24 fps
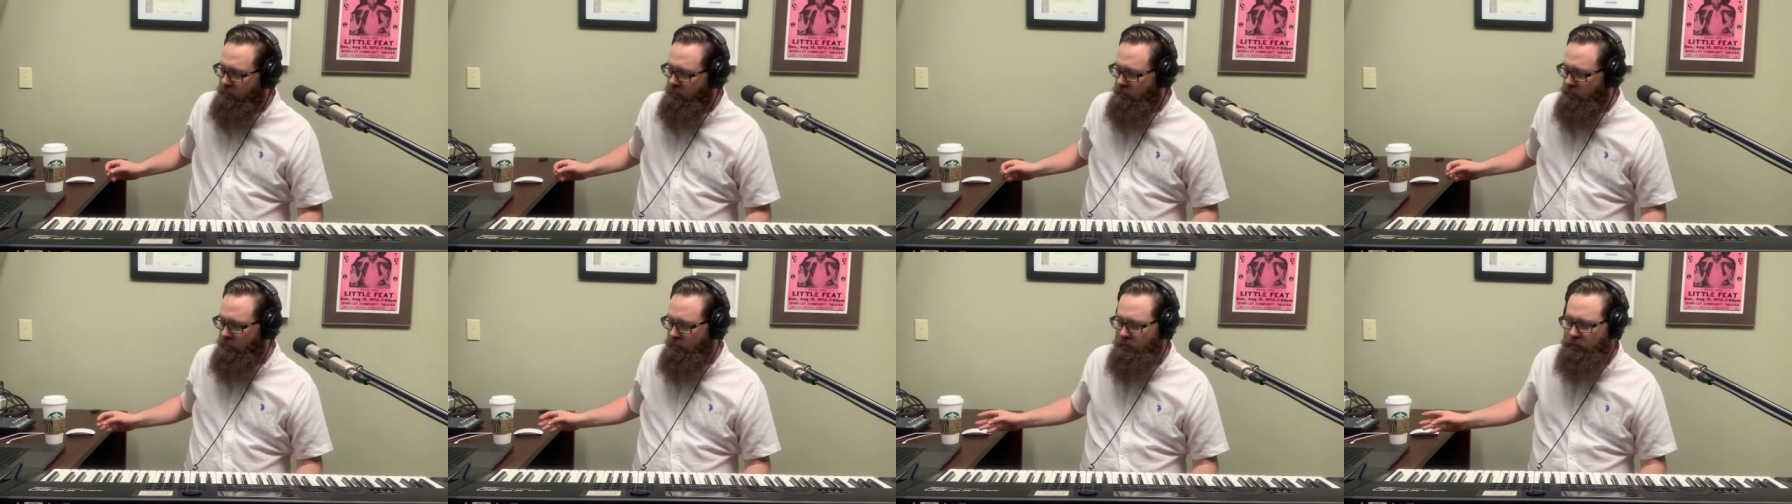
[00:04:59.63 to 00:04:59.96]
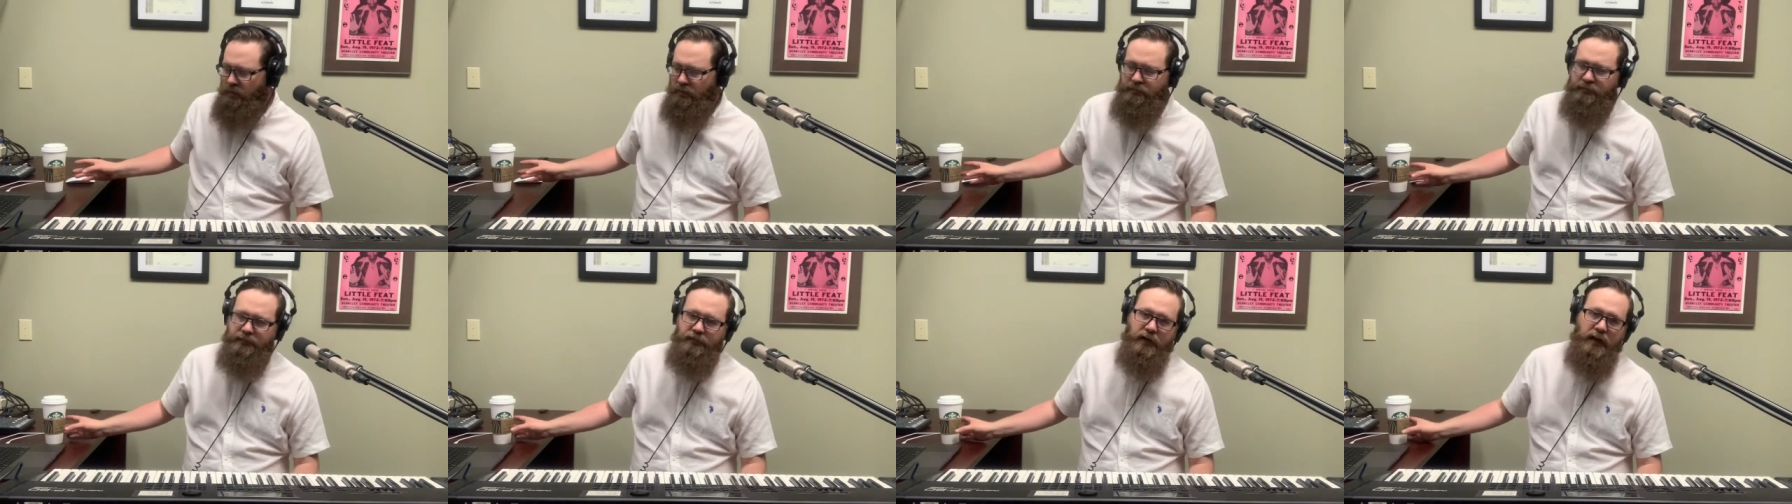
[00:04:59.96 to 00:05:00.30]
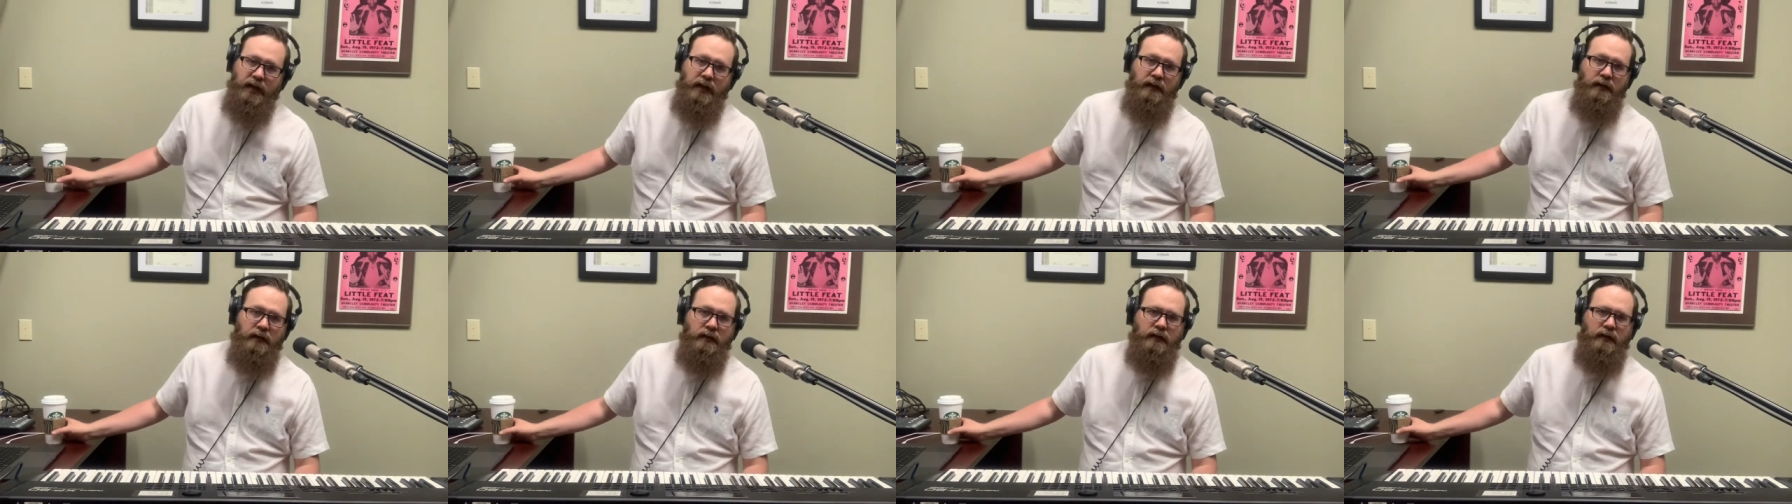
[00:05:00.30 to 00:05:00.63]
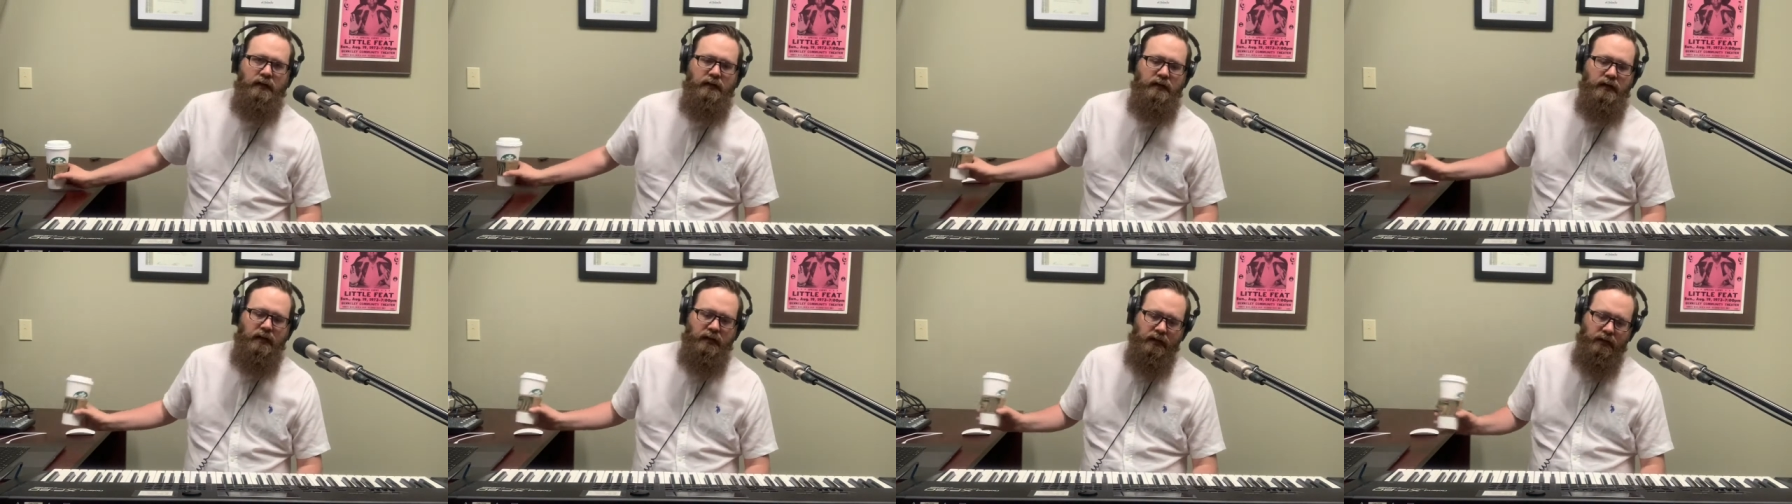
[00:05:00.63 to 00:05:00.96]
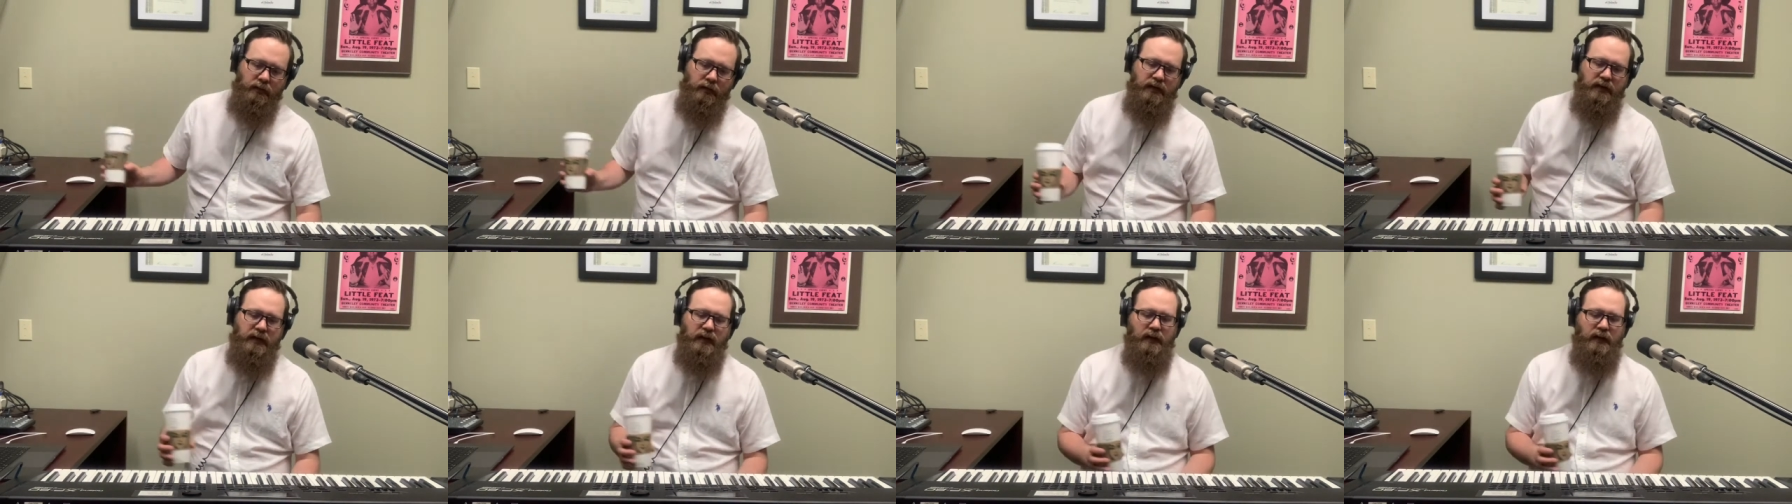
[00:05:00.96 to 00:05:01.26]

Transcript: a friend dealing with